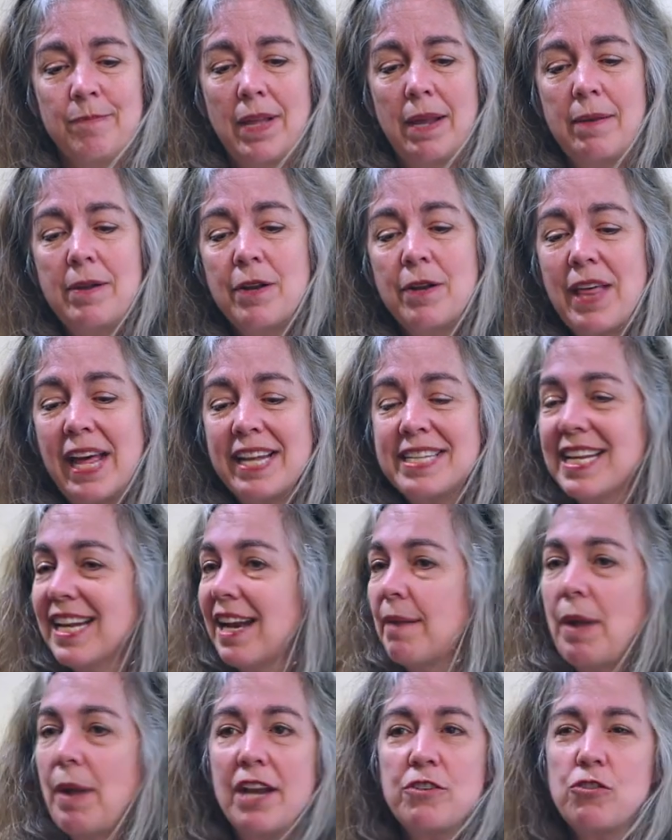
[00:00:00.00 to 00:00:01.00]
you know, that said,
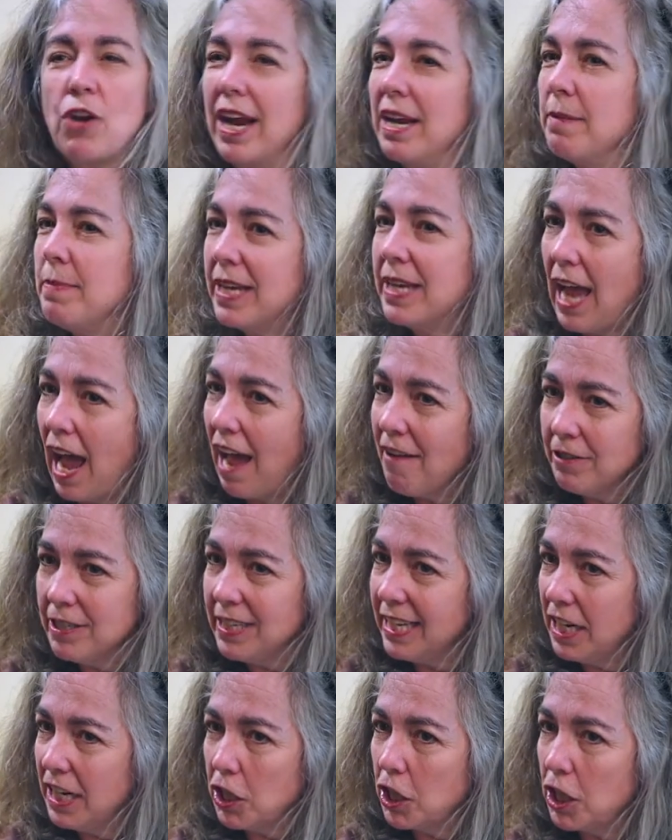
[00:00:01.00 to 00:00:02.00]
I'm not trying to be
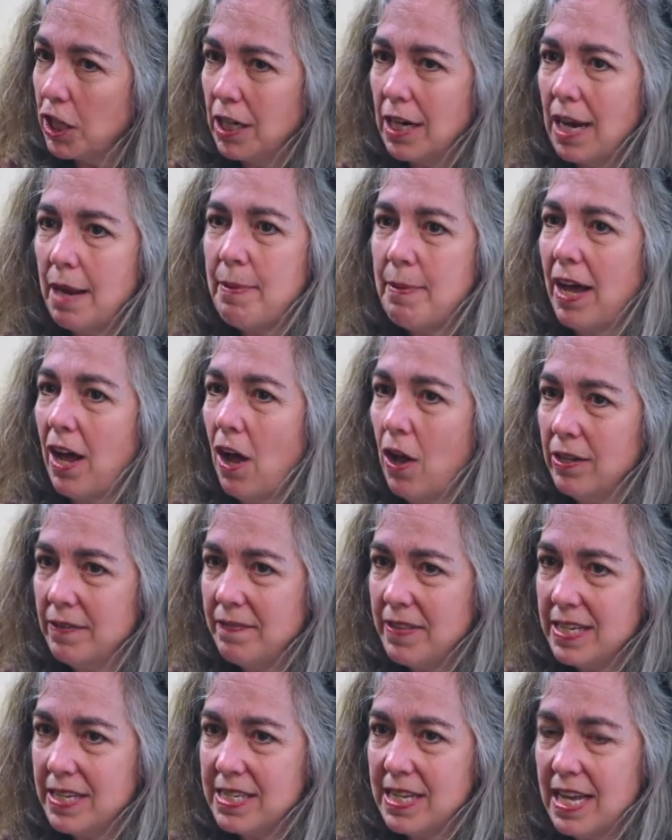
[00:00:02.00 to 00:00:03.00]
cavalier about all
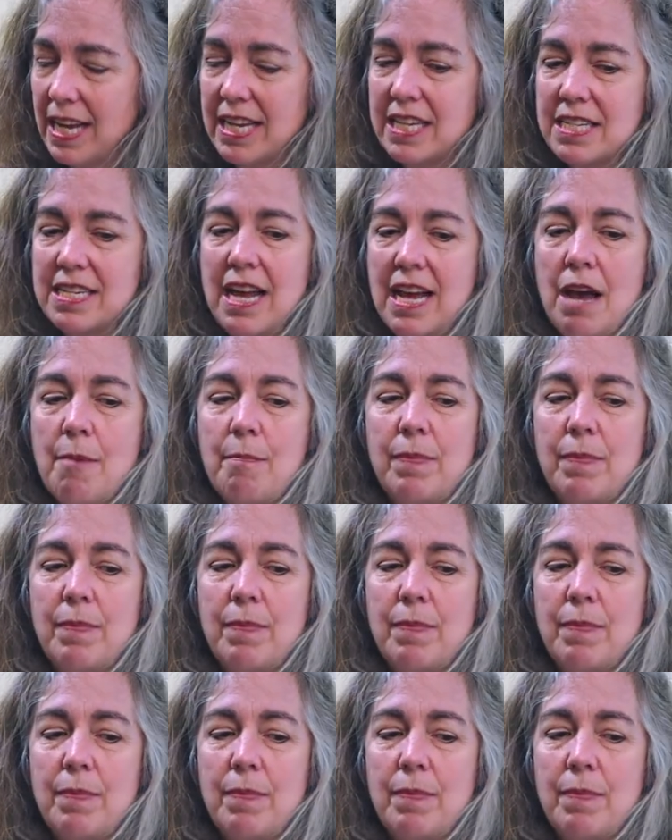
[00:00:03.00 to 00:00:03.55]
of these things,